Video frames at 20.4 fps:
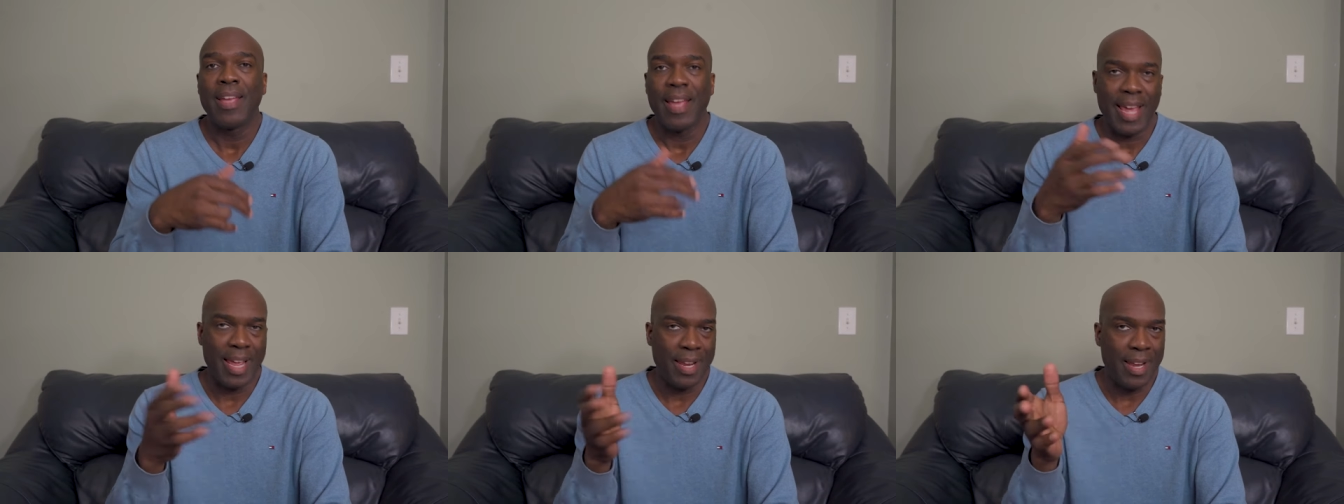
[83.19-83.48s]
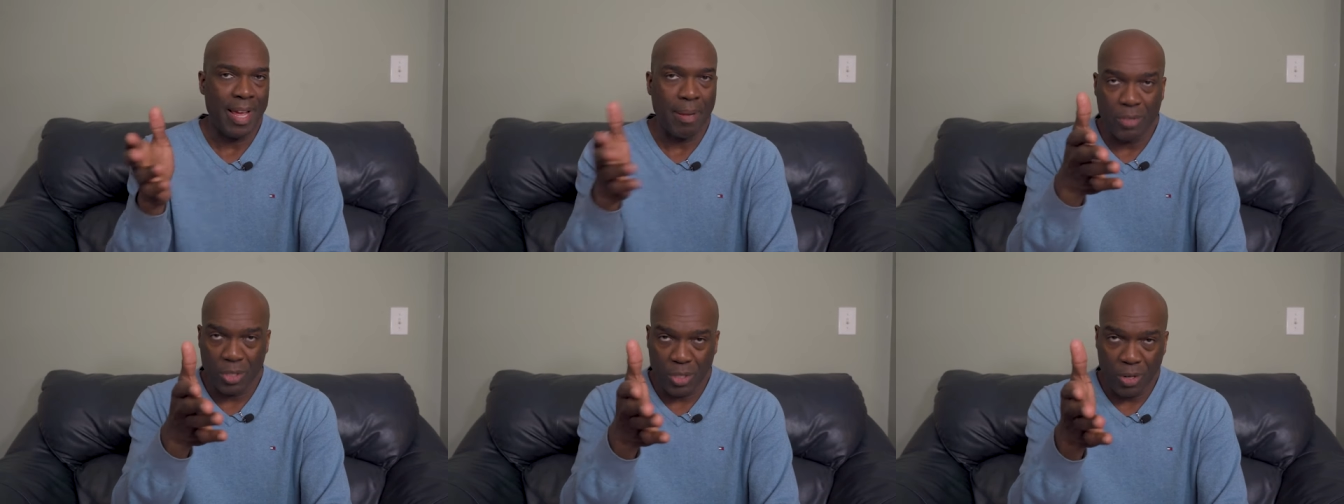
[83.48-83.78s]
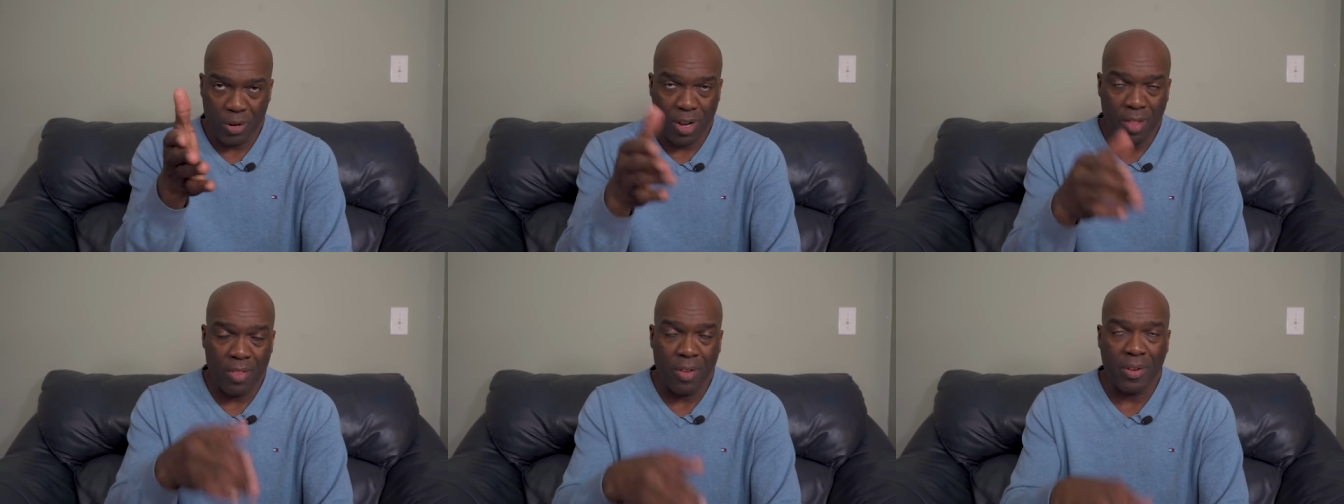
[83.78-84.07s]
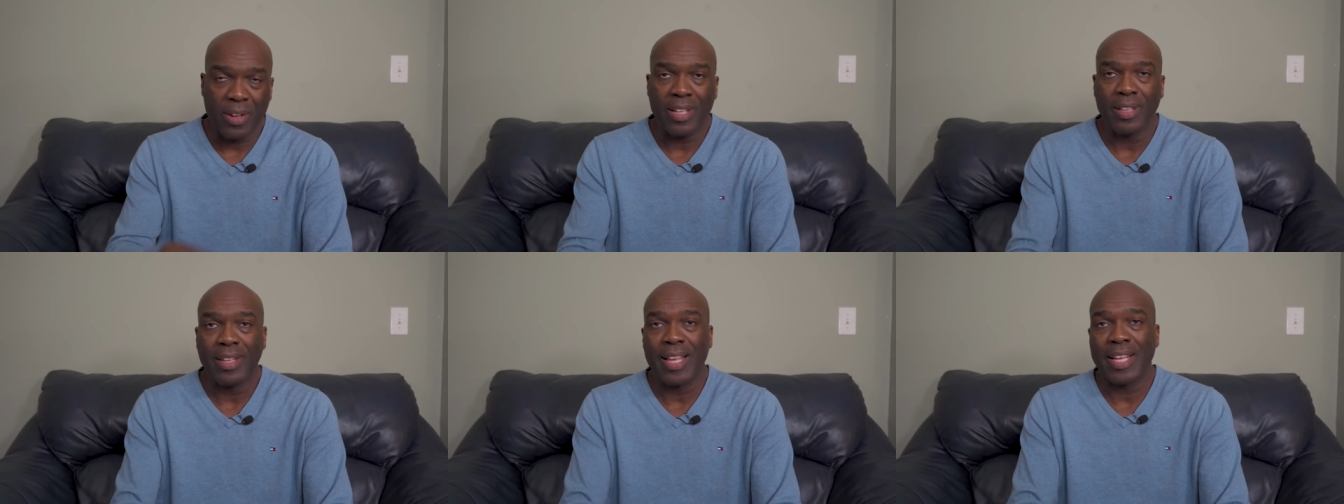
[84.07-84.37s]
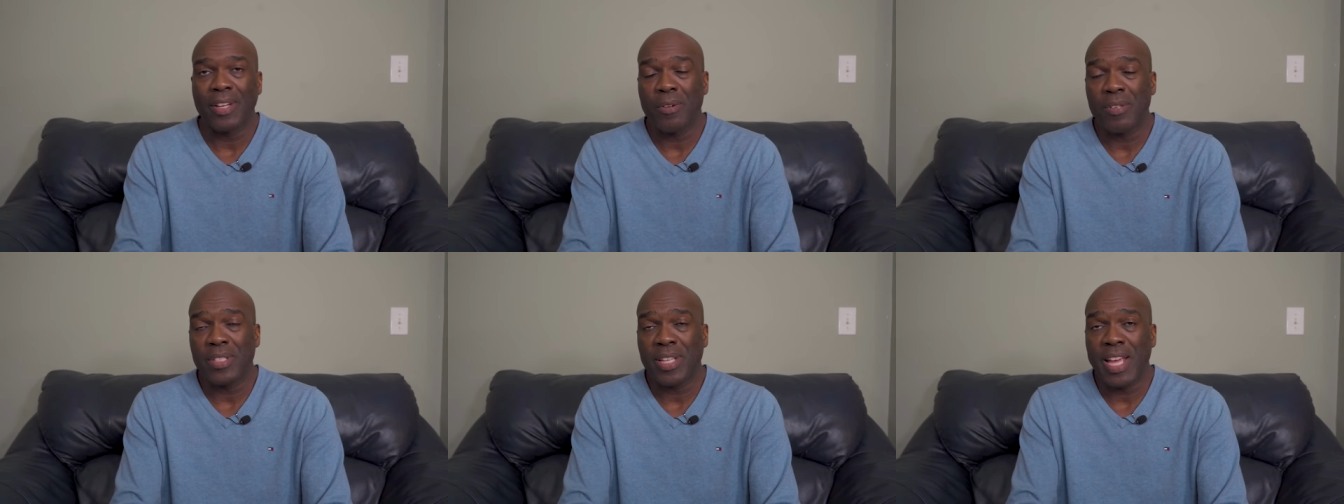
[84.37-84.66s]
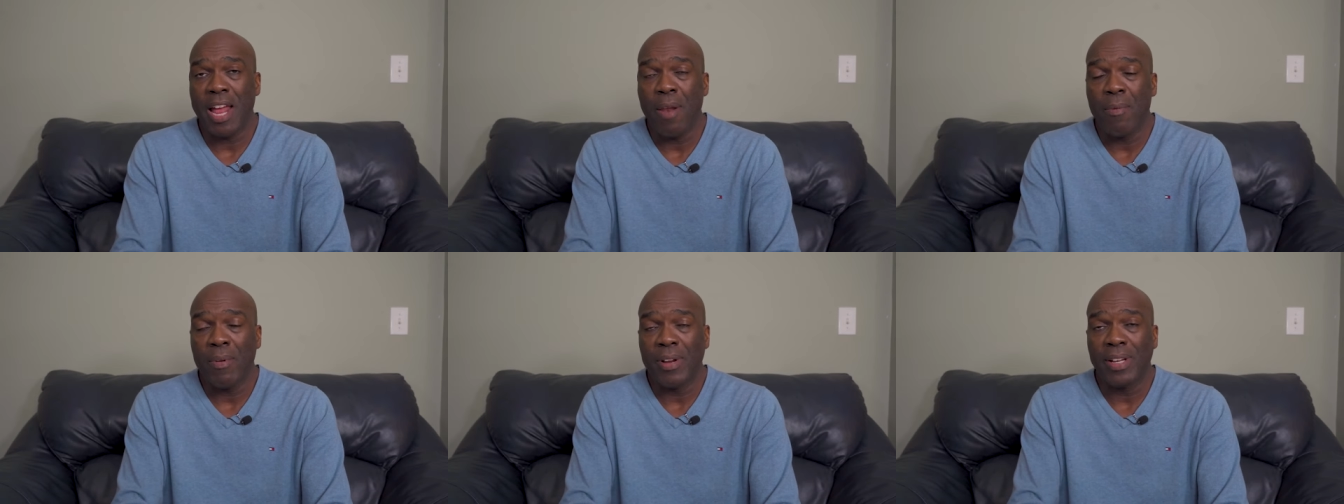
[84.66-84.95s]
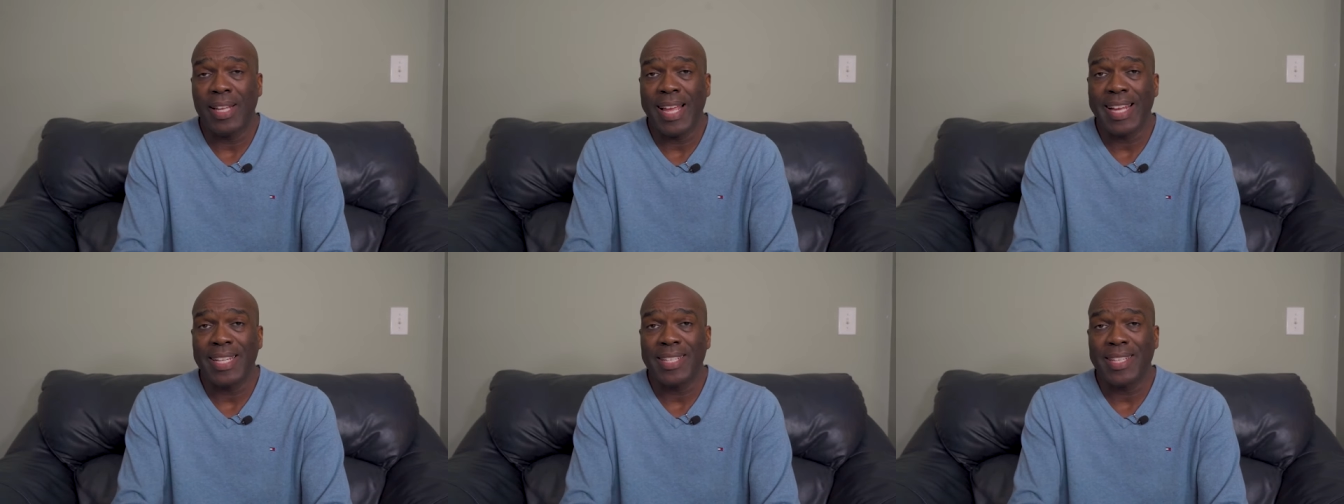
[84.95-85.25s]
and I'm sure other collectors can
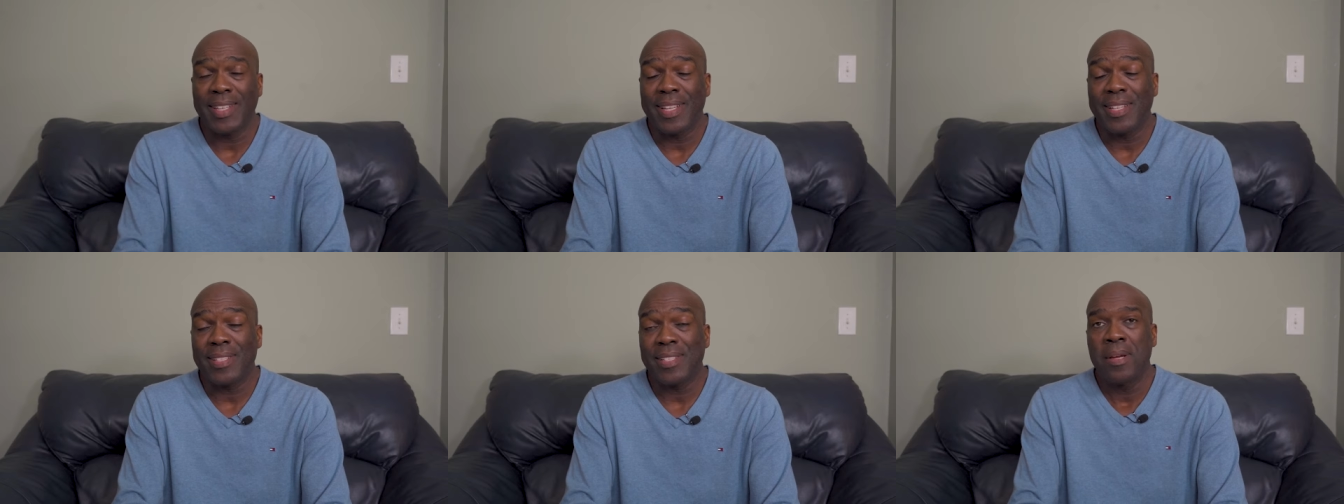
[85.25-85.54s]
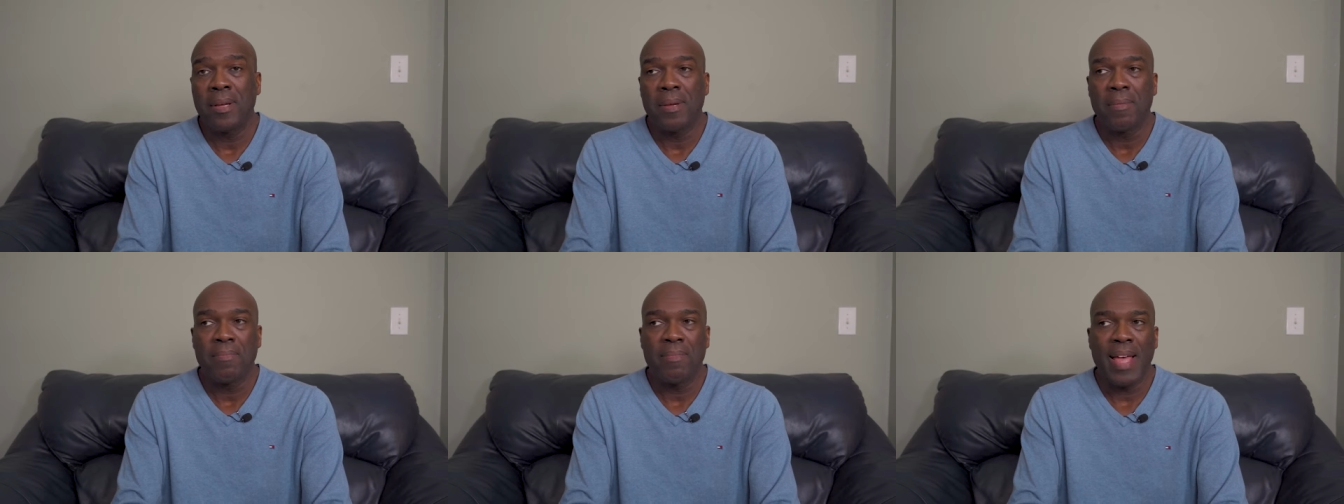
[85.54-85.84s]
relate to this,